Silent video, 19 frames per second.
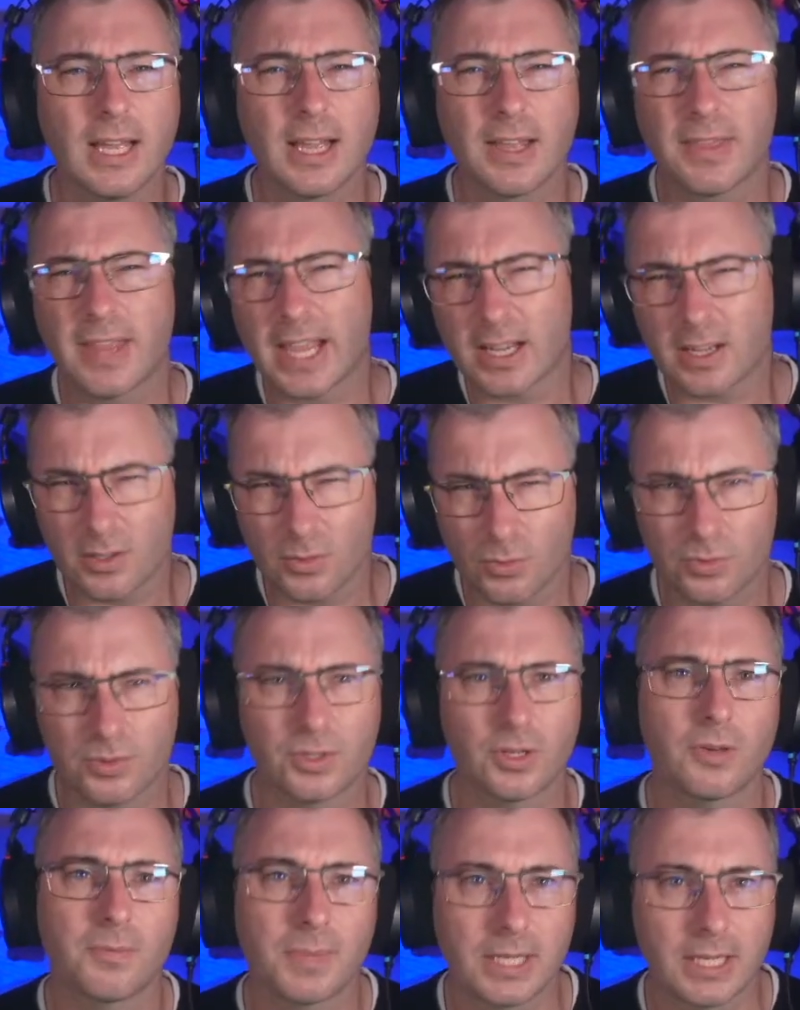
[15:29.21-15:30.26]
That can also
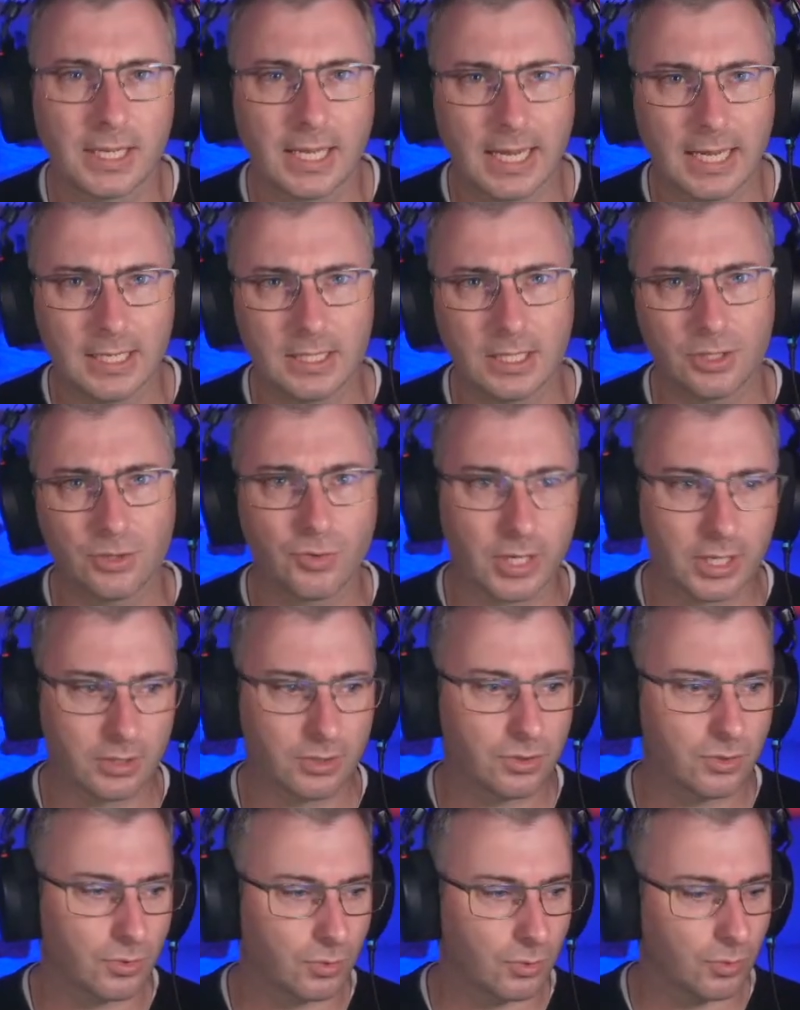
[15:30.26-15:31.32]
be a handy trick
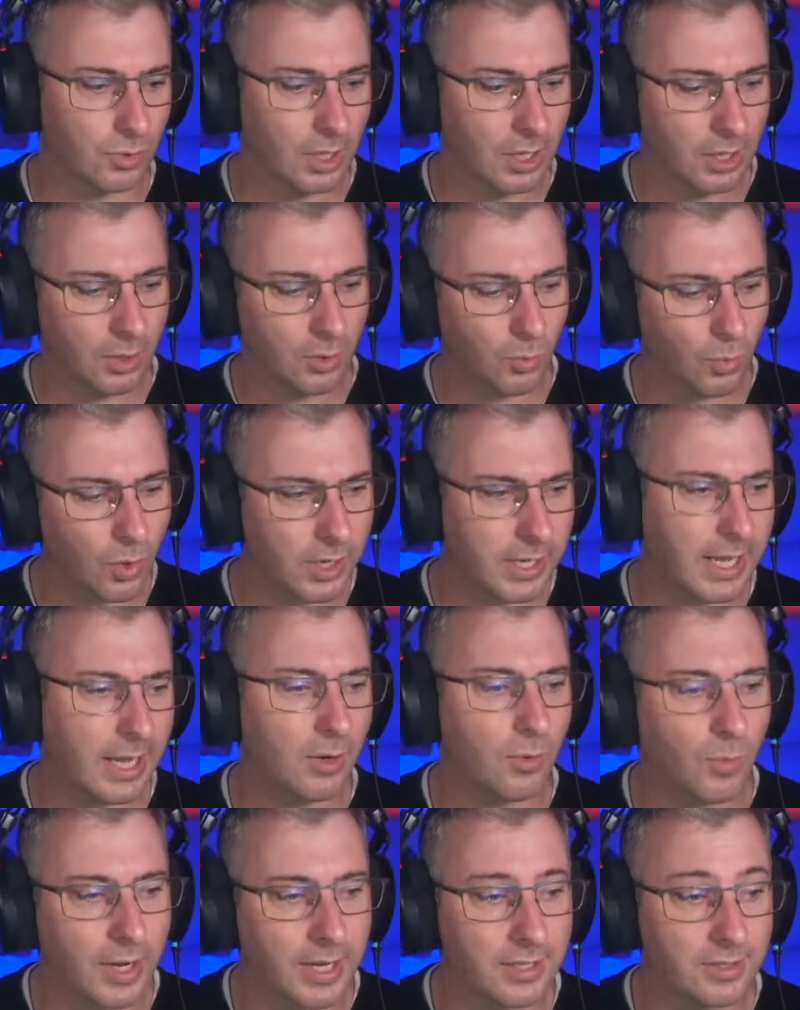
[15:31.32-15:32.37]
to work out
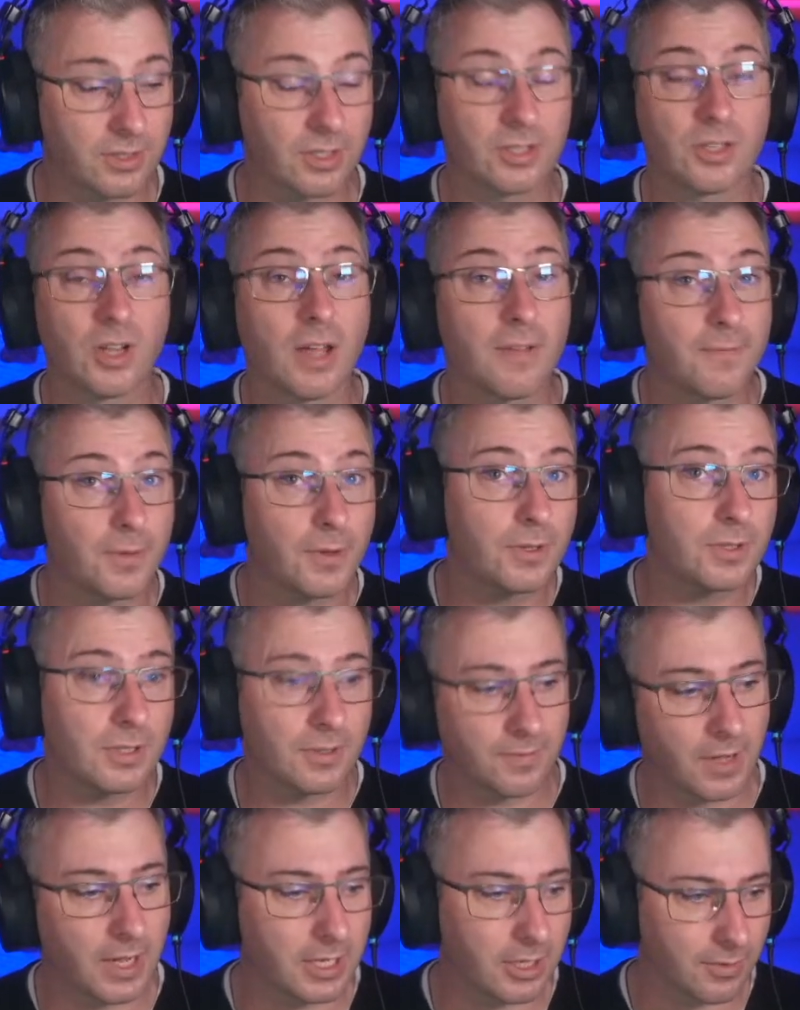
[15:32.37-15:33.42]
ways to
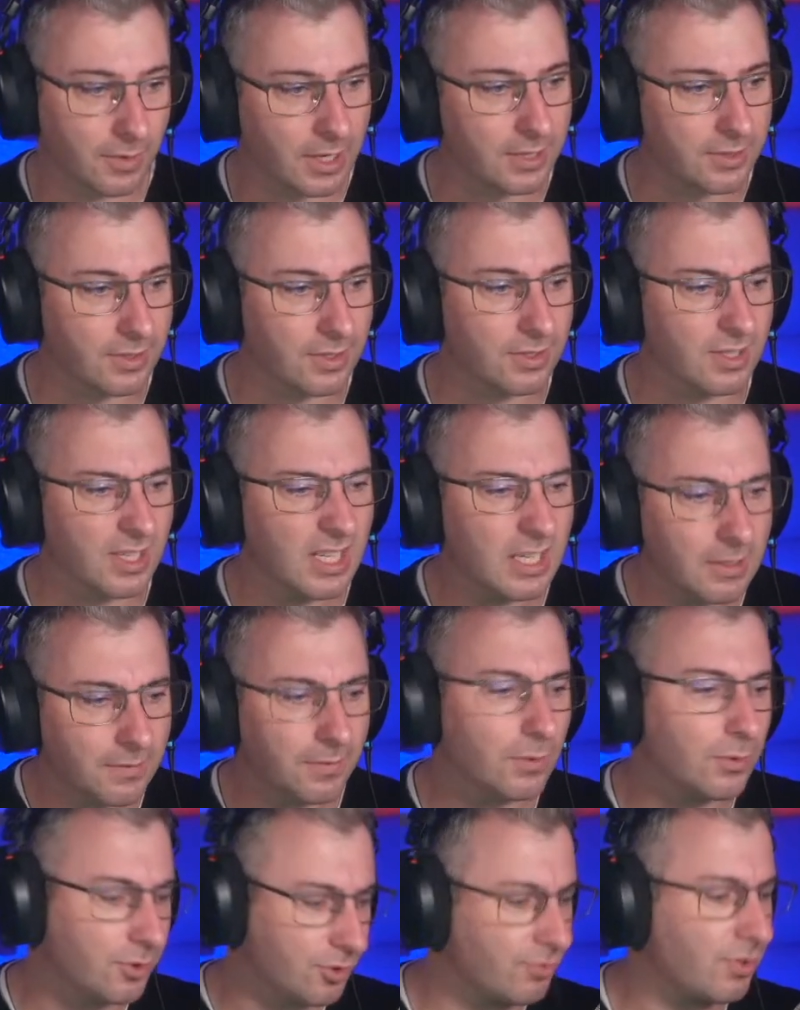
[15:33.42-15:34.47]
diversify your answers if
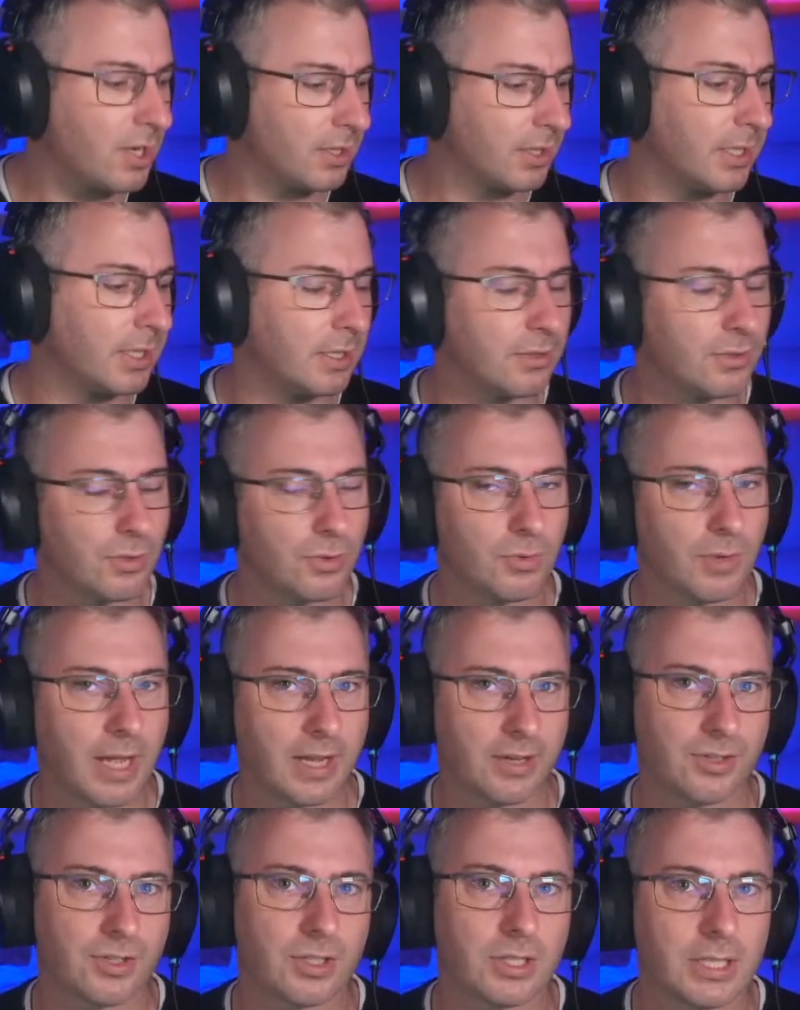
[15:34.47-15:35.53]
you're struggling to
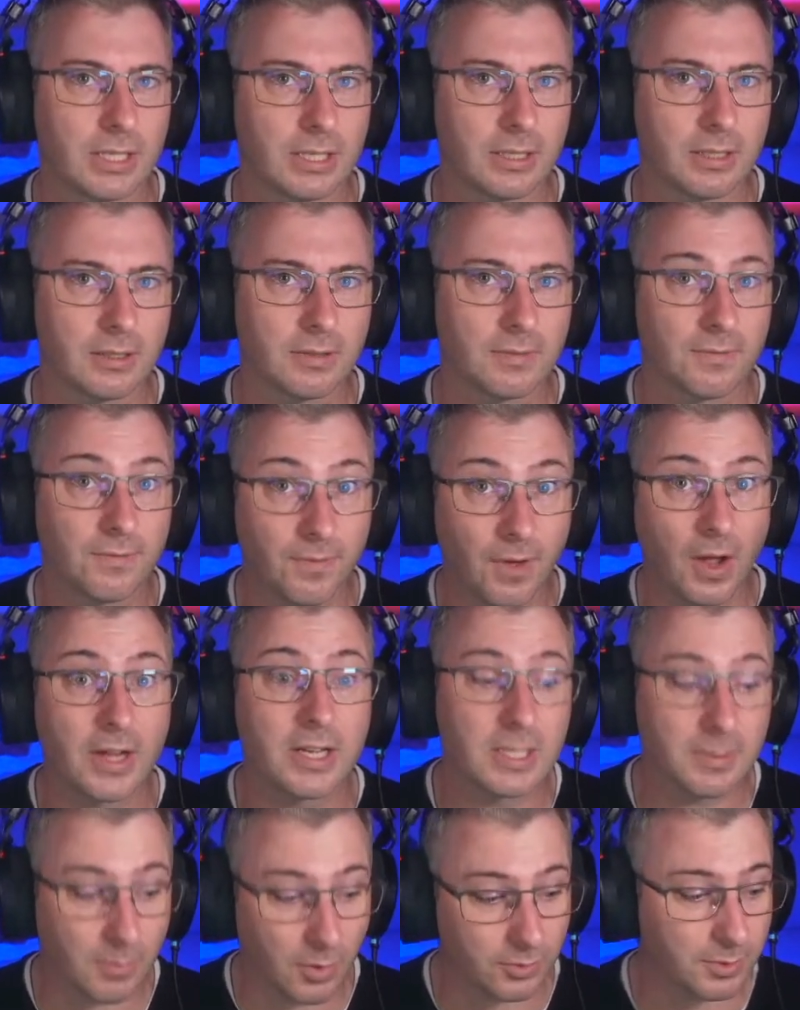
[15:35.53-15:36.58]
actually find
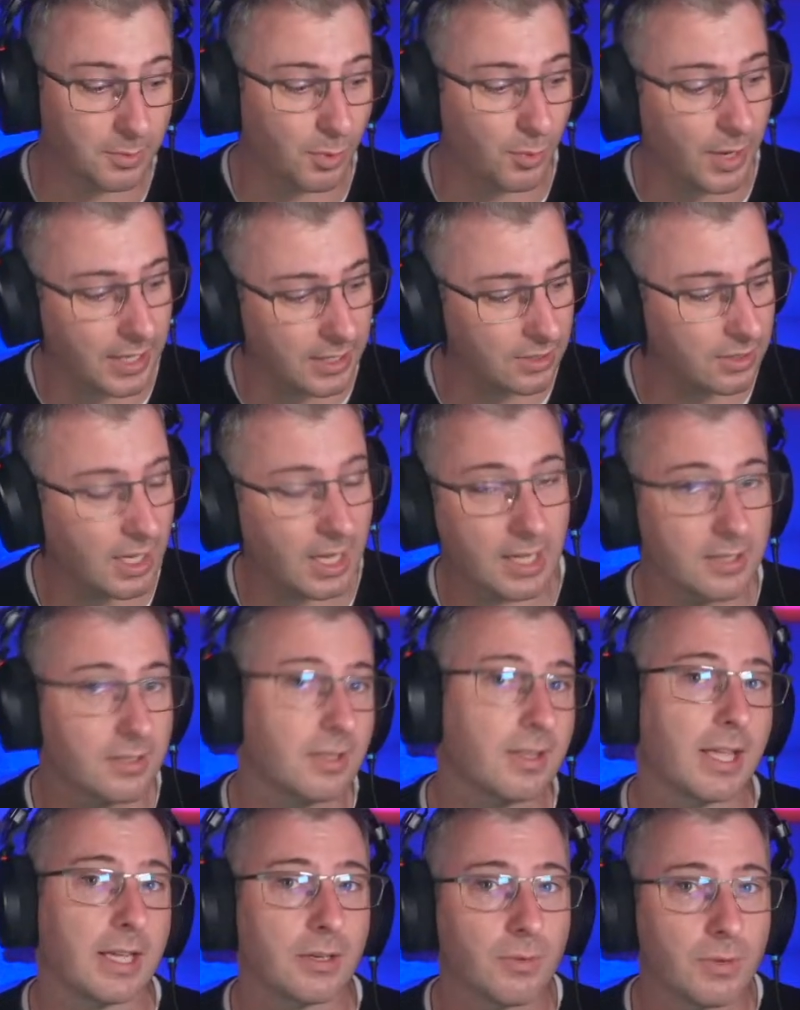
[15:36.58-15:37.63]
multiple ways to answer
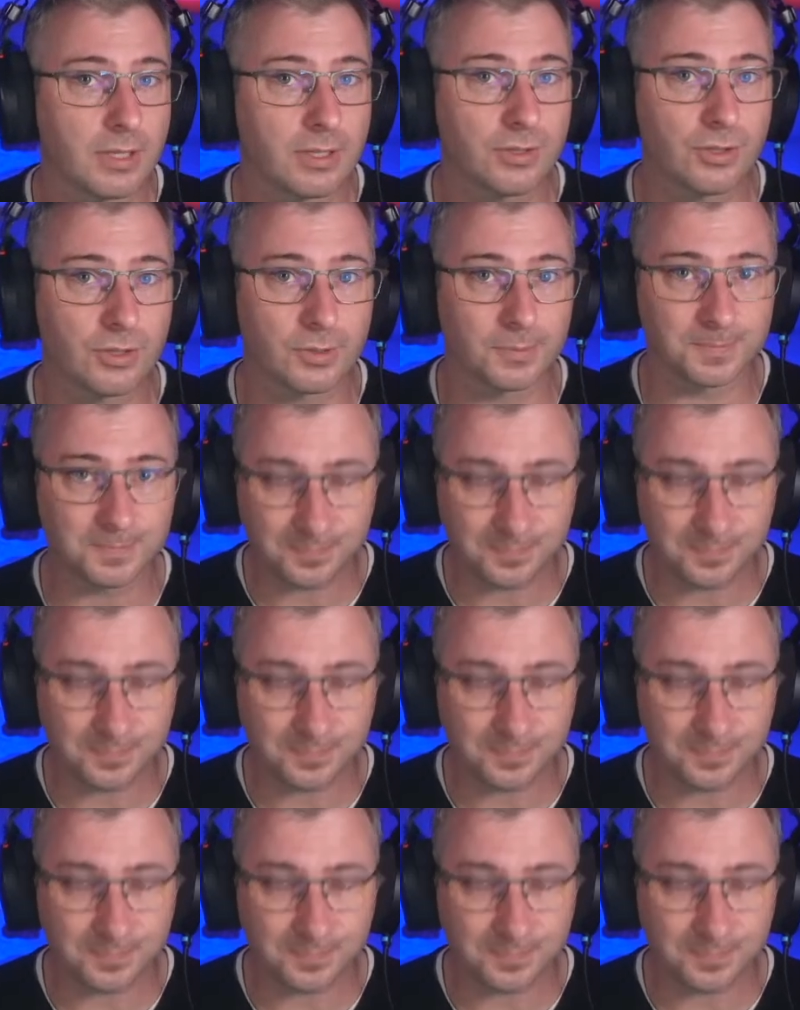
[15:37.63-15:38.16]
that question.